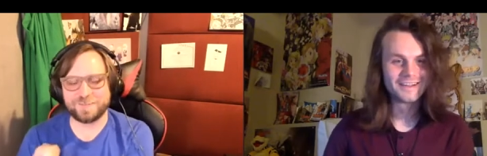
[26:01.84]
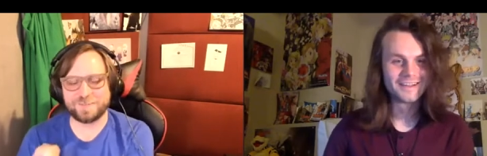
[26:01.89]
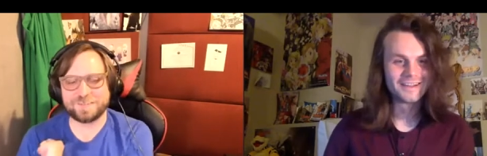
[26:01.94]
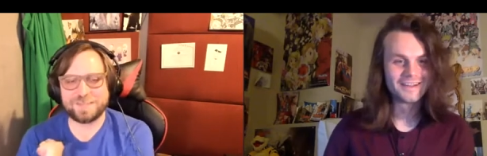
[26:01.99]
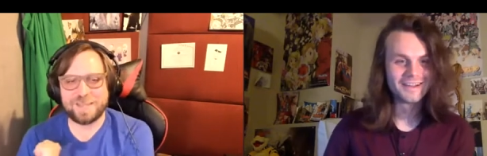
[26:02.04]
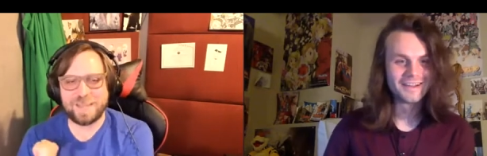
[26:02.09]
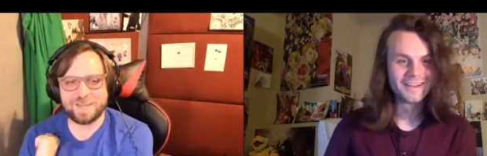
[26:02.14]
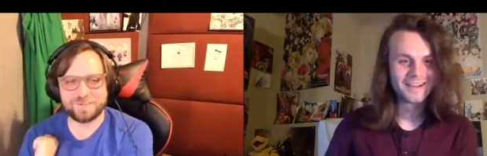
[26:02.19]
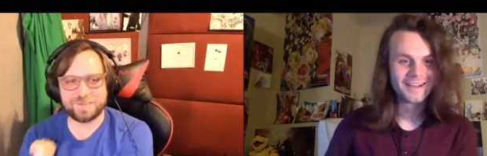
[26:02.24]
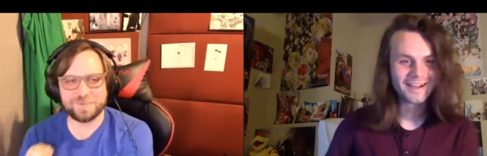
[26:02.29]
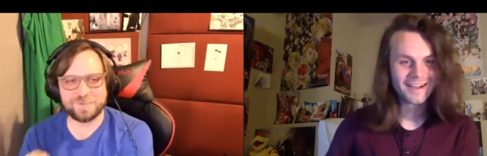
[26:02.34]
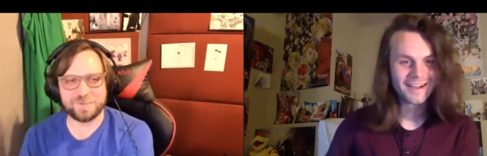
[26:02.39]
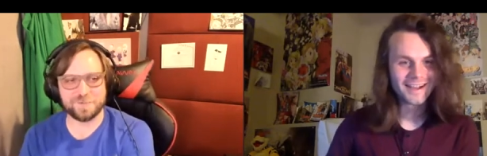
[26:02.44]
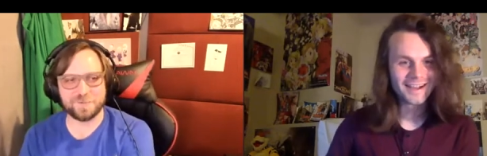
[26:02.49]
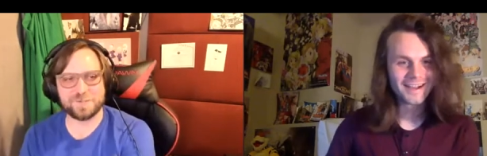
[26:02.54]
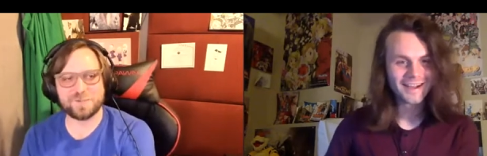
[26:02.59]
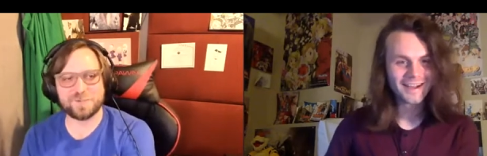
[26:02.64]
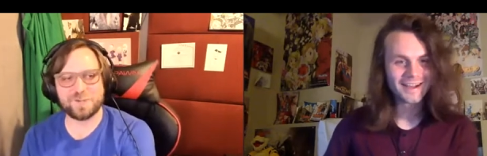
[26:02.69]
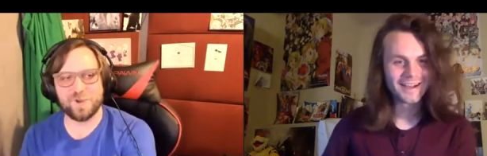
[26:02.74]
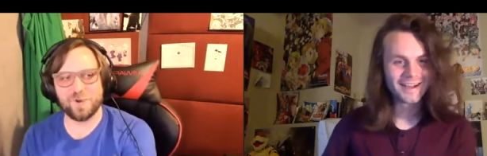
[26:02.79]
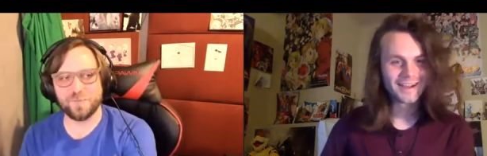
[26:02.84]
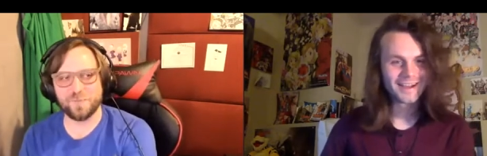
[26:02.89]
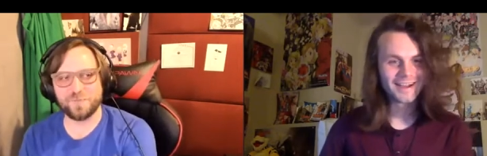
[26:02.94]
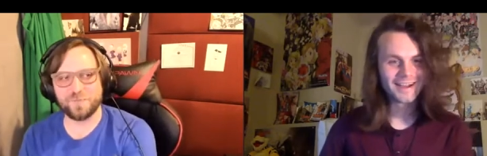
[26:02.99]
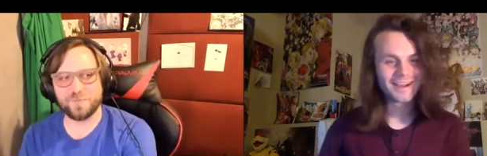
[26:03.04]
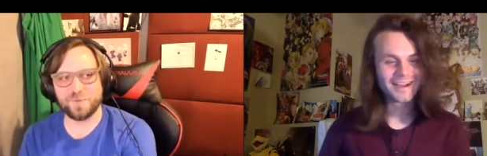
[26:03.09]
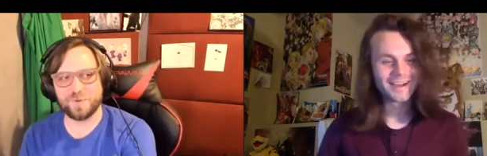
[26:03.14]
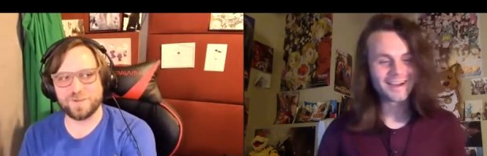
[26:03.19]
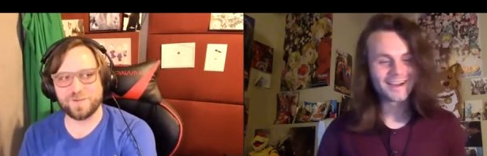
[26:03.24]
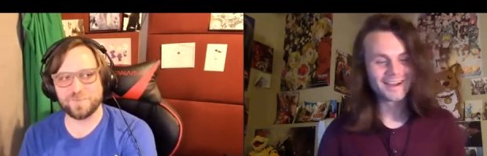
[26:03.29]
Speaker 1: attached to a show
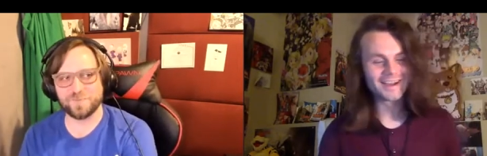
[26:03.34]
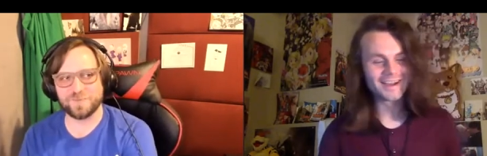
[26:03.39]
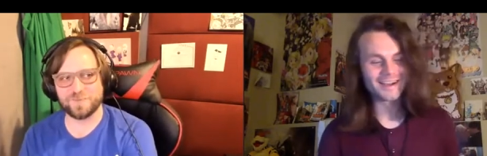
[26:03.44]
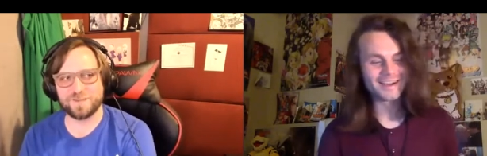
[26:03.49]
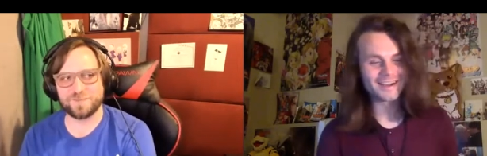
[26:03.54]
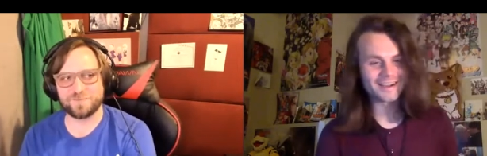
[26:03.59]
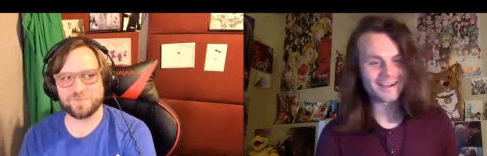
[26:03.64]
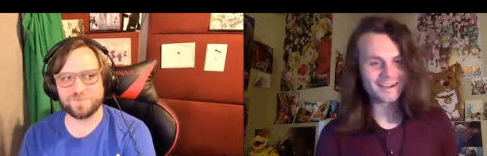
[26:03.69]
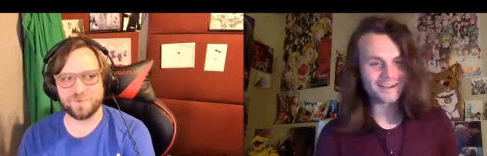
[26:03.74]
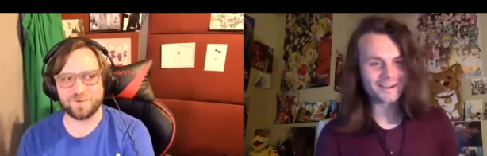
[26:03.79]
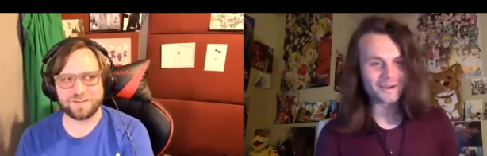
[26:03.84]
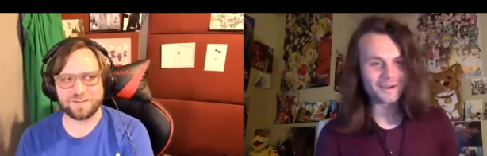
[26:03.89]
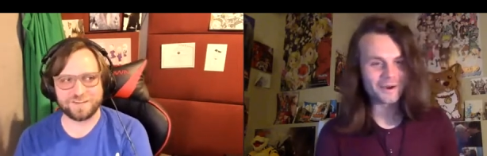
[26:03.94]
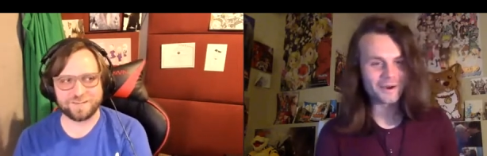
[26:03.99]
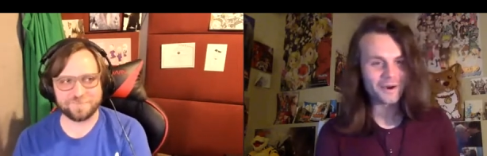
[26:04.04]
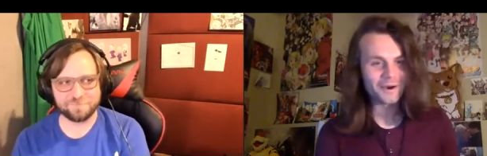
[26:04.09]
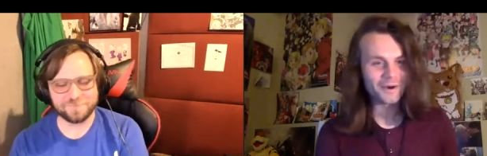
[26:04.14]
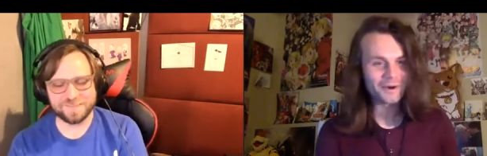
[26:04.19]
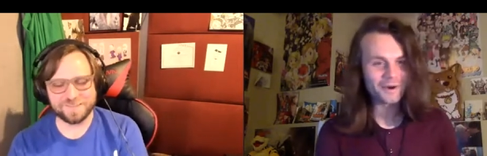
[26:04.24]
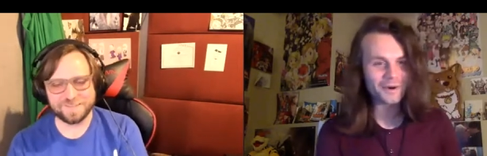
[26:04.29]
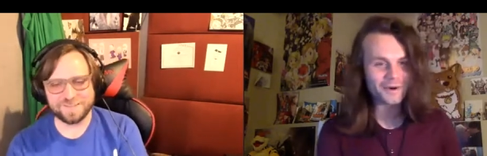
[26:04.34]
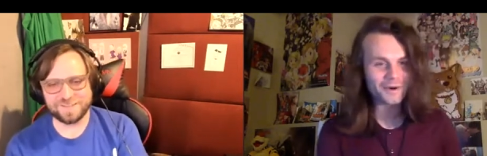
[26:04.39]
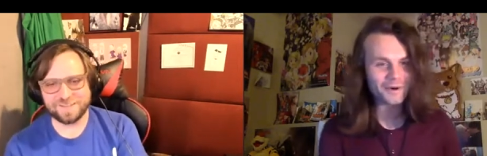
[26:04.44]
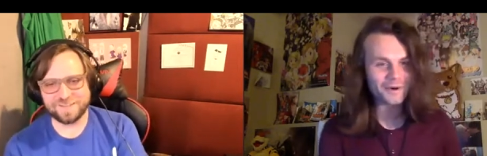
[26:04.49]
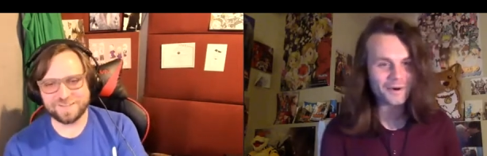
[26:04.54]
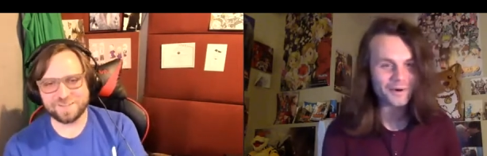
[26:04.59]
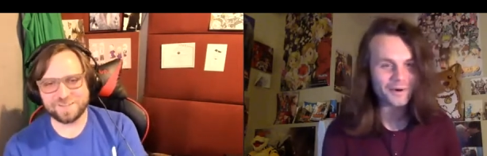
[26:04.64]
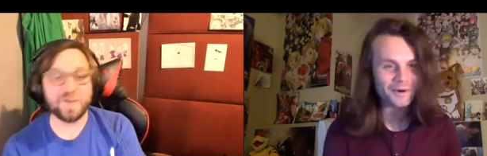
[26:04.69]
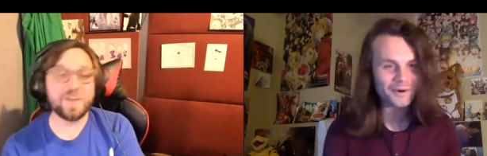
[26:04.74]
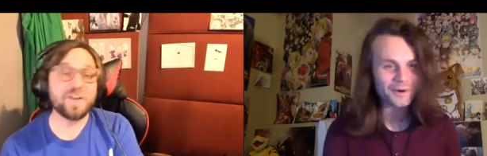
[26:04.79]
before you read for it.
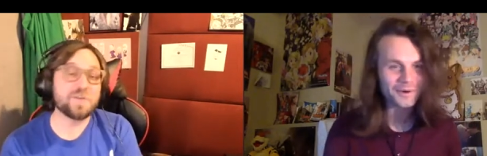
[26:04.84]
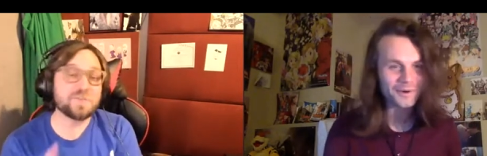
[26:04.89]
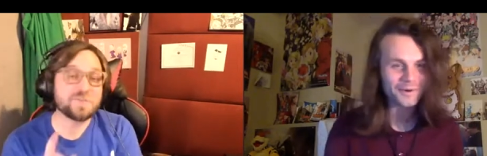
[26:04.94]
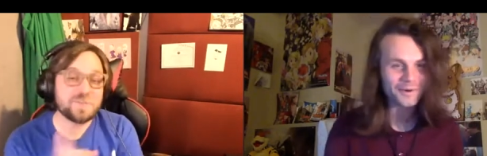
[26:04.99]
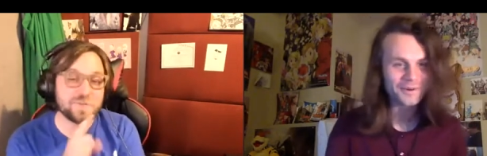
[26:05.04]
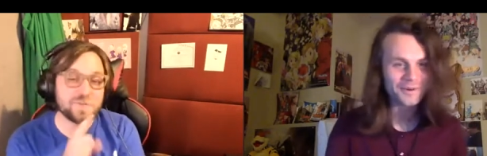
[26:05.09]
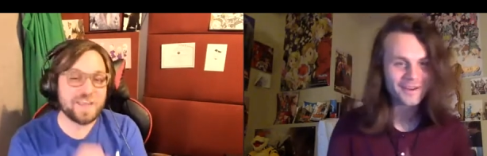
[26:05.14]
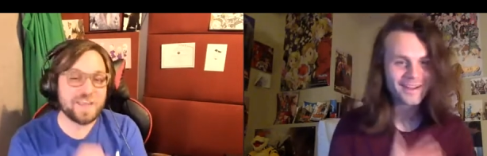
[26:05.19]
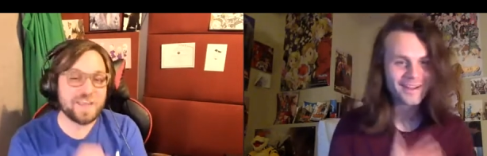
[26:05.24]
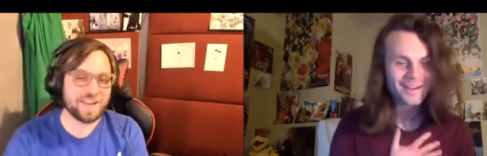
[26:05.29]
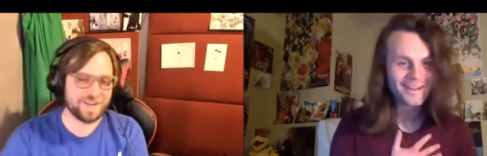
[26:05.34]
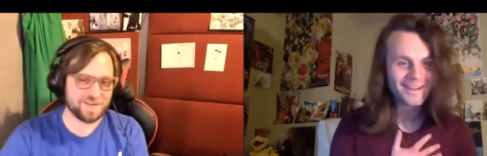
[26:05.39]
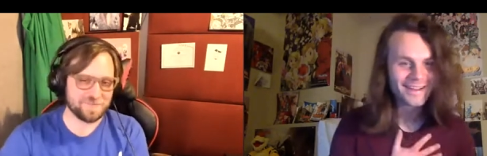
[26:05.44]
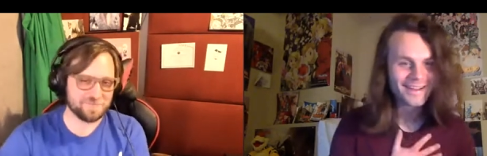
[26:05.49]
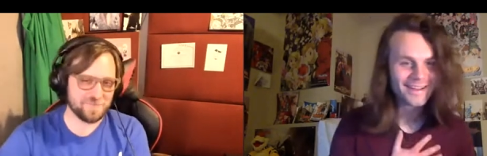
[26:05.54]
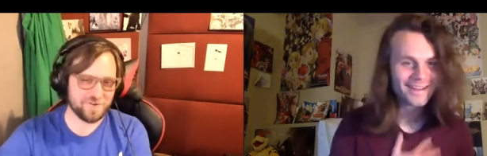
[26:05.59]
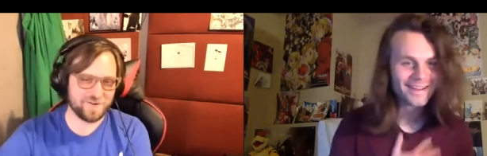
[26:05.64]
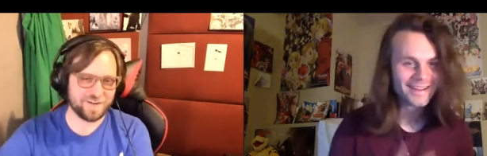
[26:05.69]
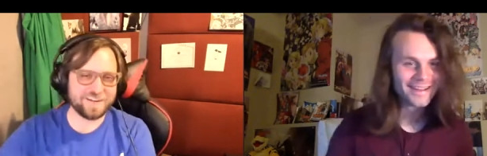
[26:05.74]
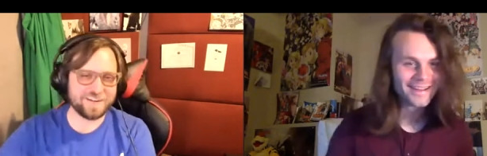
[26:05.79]
so I don't do that anymore.